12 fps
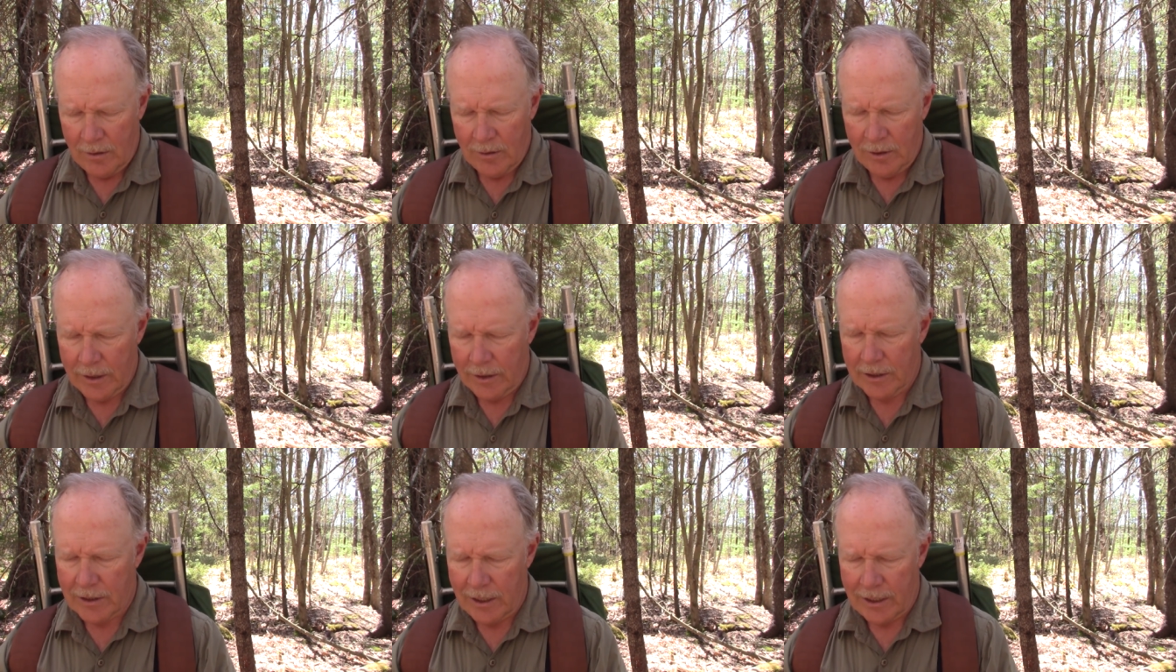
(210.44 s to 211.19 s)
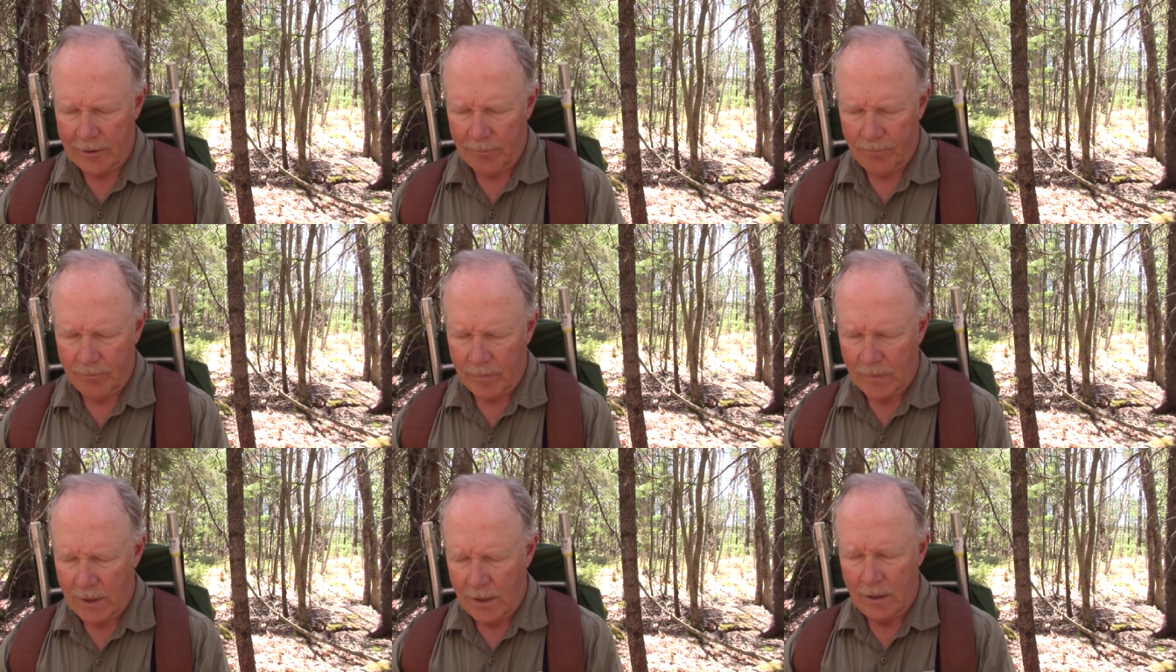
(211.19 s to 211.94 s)
look at this thing.
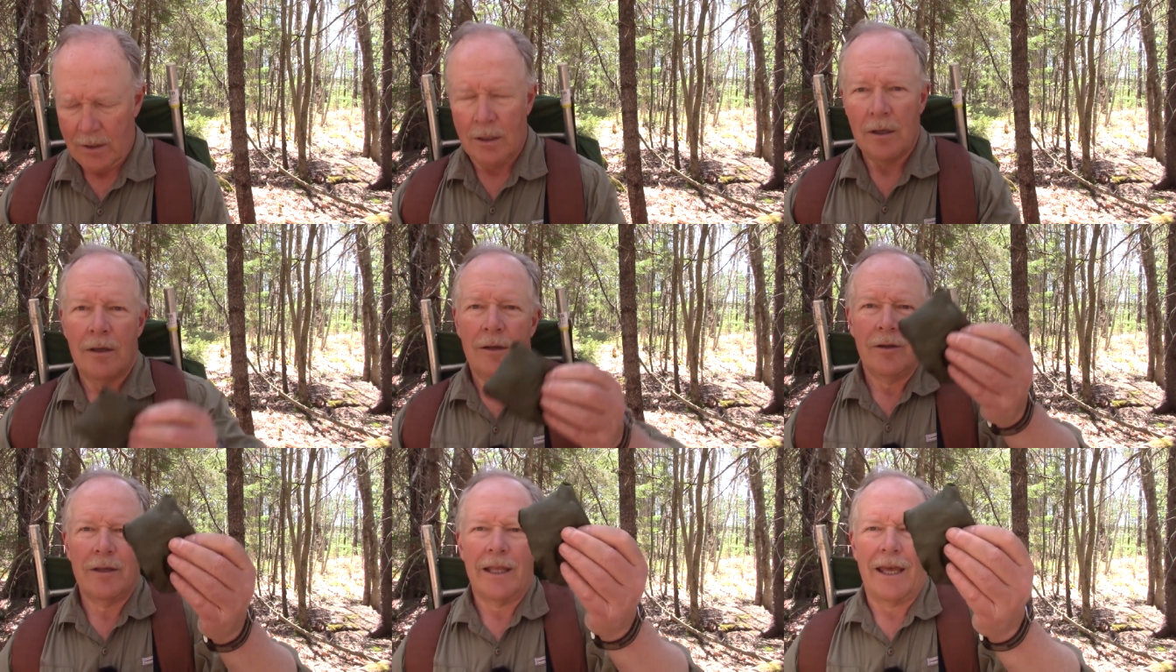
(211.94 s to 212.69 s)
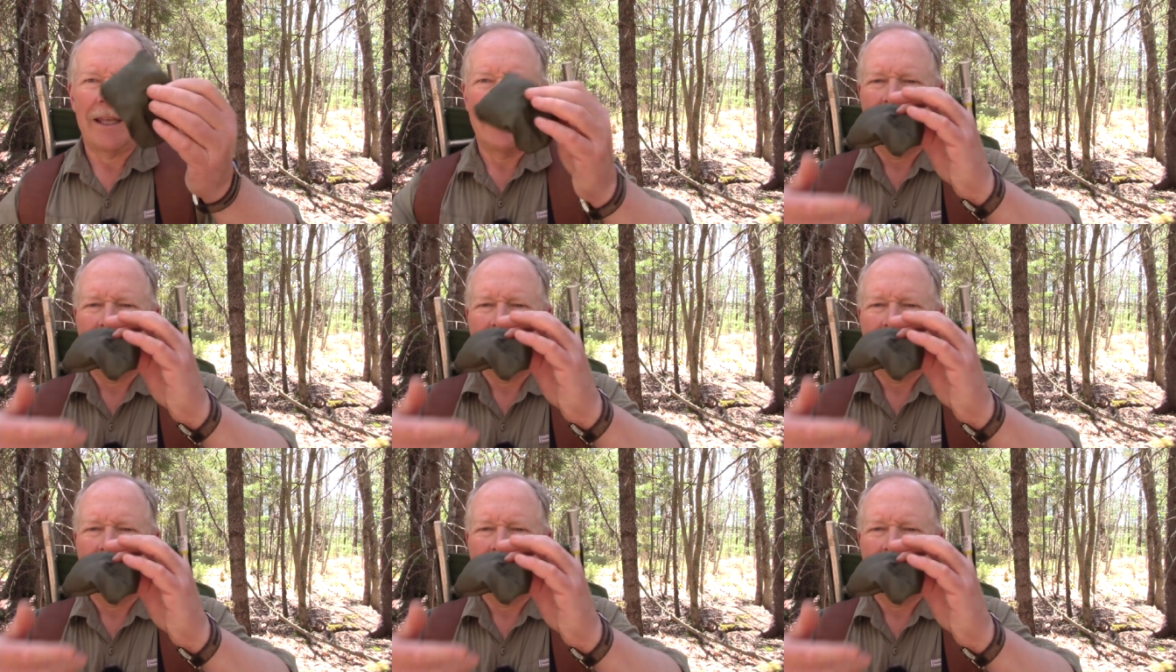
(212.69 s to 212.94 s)
Look at that.